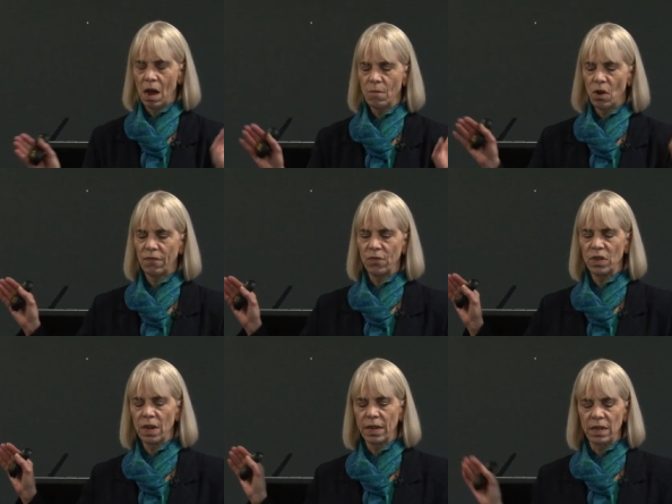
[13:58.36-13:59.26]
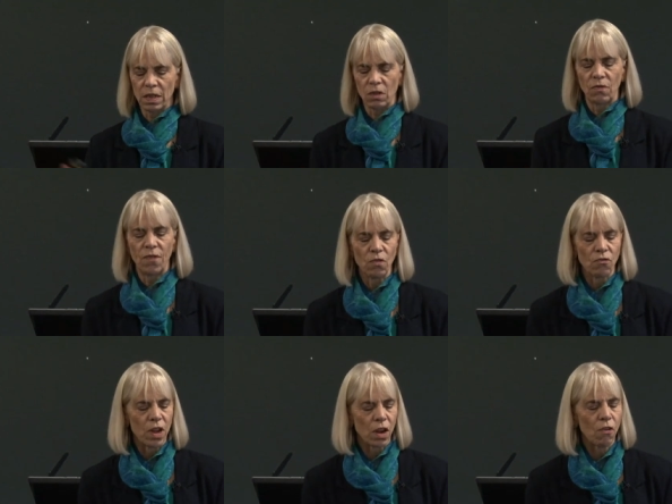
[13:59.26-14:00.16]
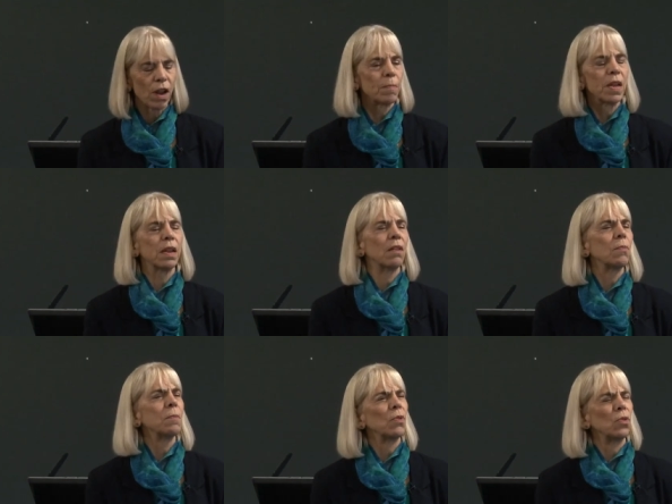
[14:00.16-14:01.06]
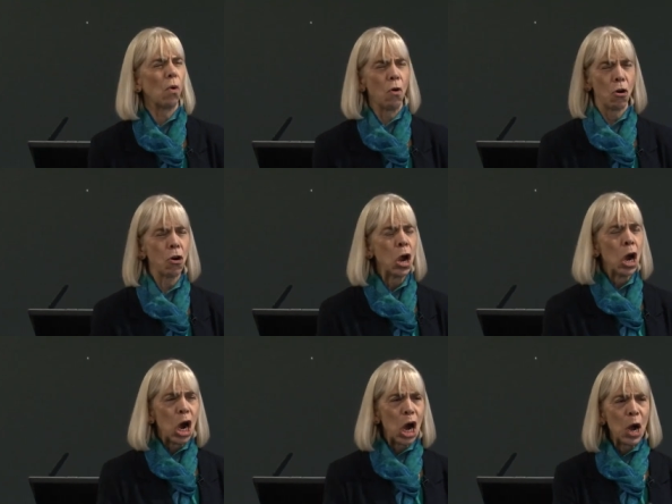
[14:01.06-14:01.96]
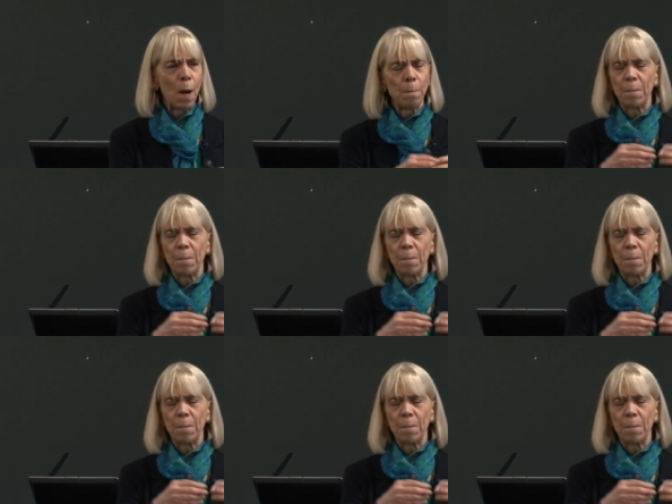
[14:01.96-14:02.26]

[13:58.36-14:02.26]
I'm not a food scientist, so feel free to correct me, any people who are, um,